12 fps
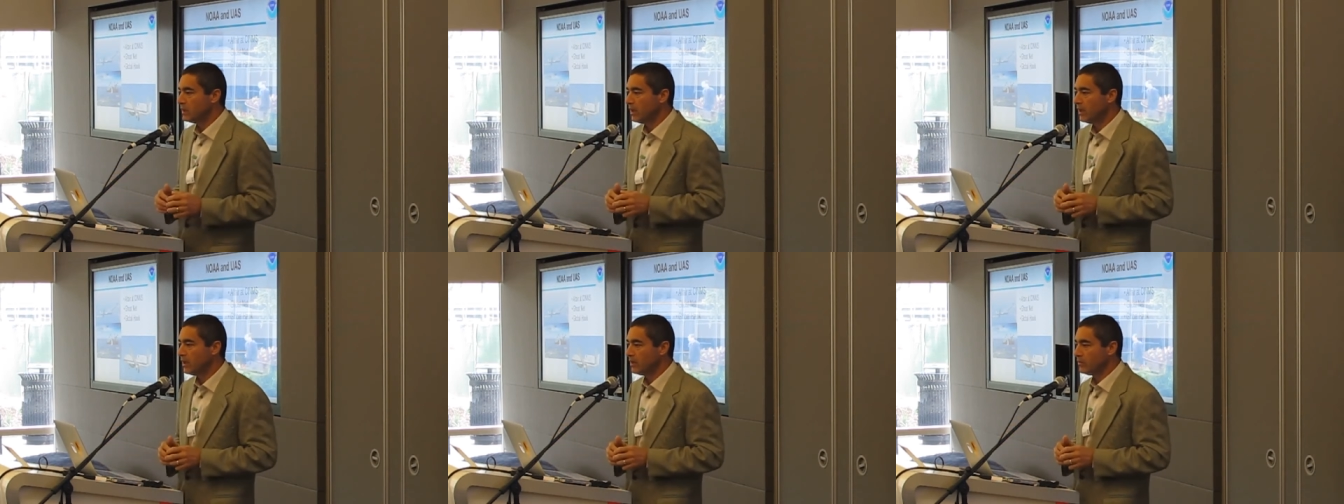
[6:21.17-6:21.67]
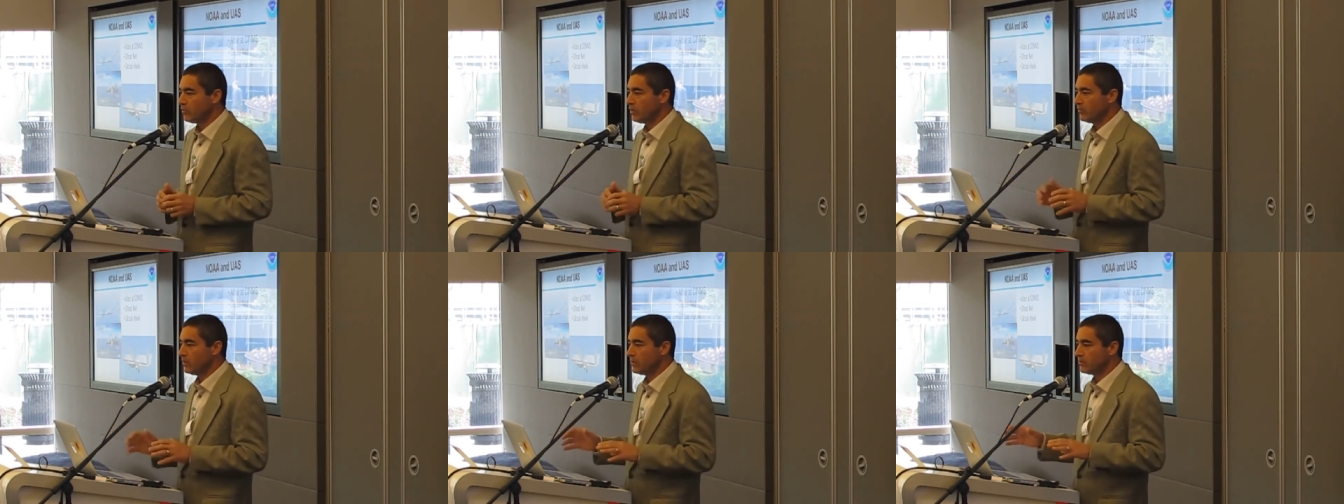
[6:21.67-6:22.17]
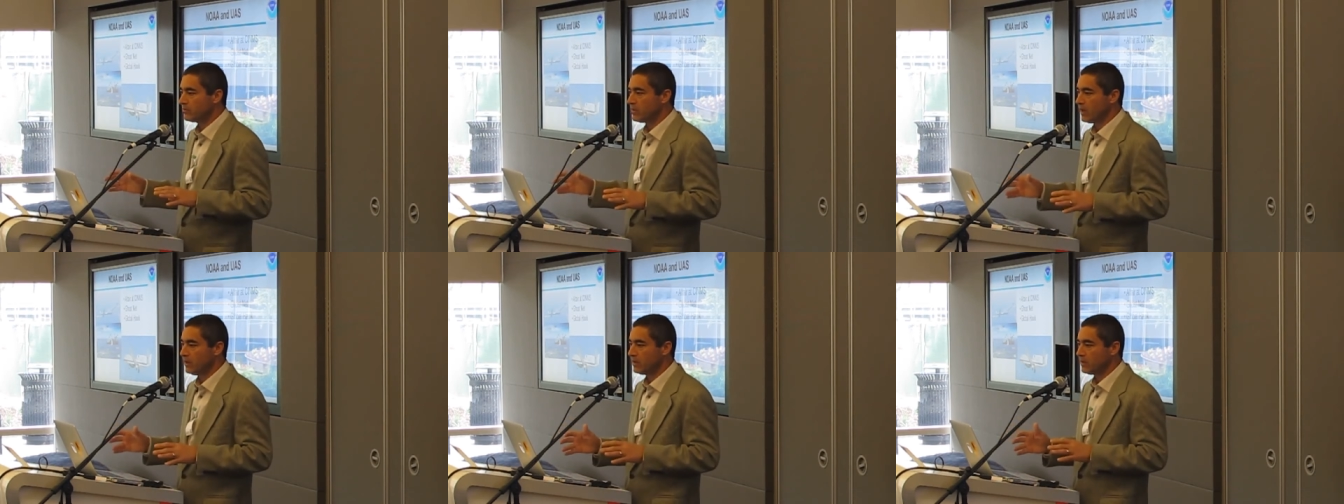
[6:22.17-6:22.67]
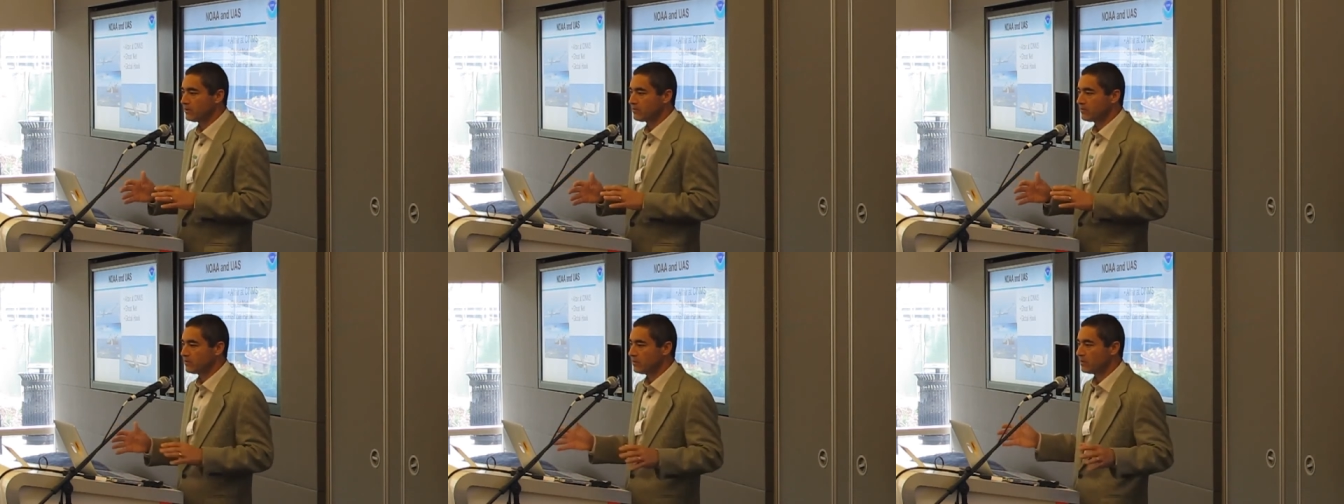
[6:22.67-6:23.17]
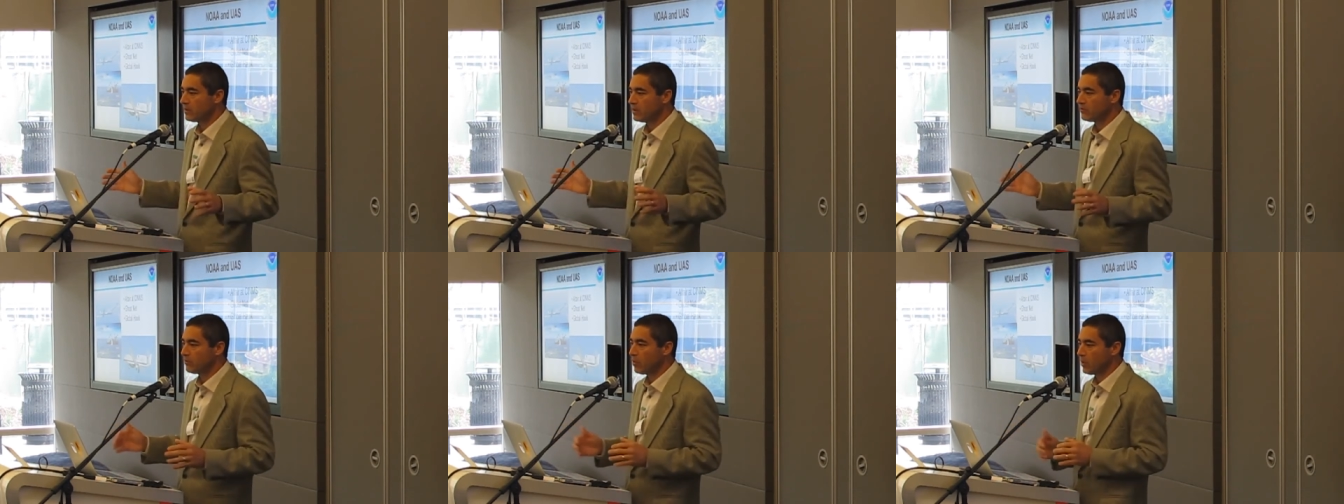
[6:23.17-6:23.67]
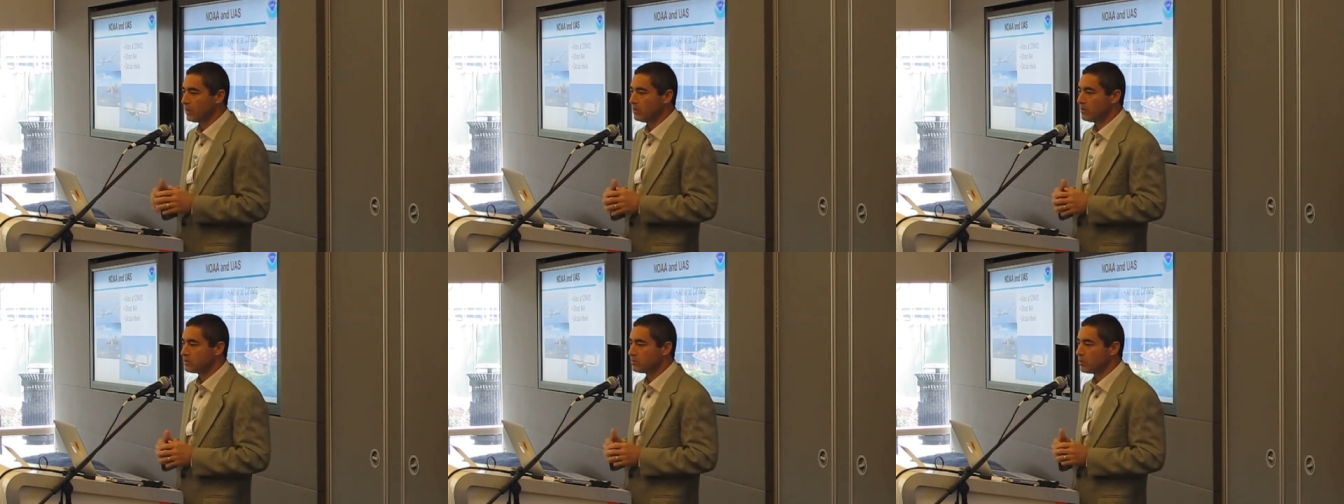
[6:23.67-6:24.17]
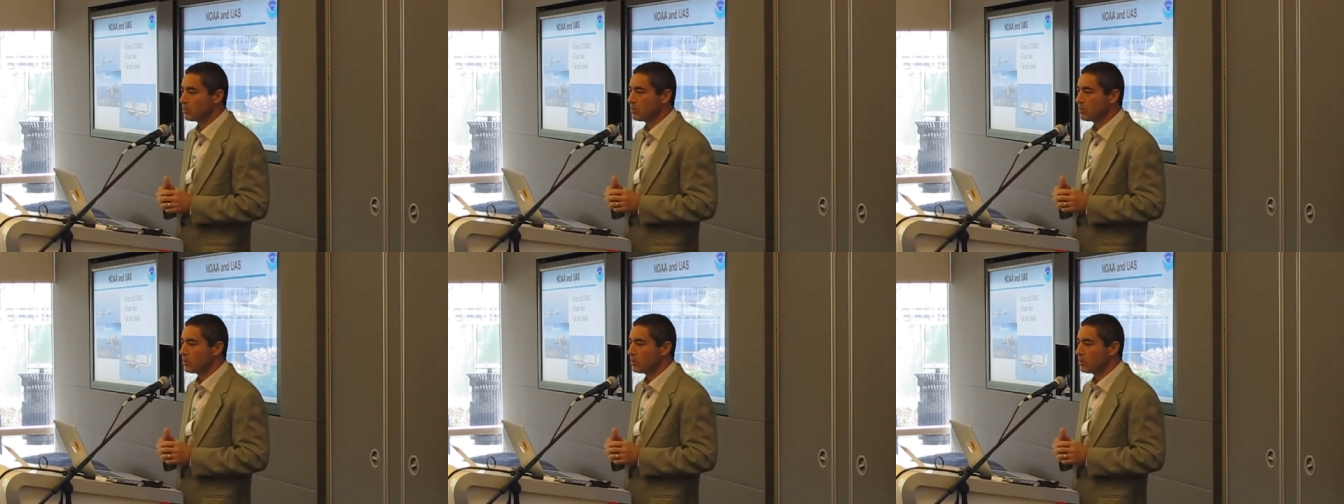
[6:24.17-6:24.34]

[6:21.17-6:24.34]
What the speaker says: And we've been studying this and supporting NOAA's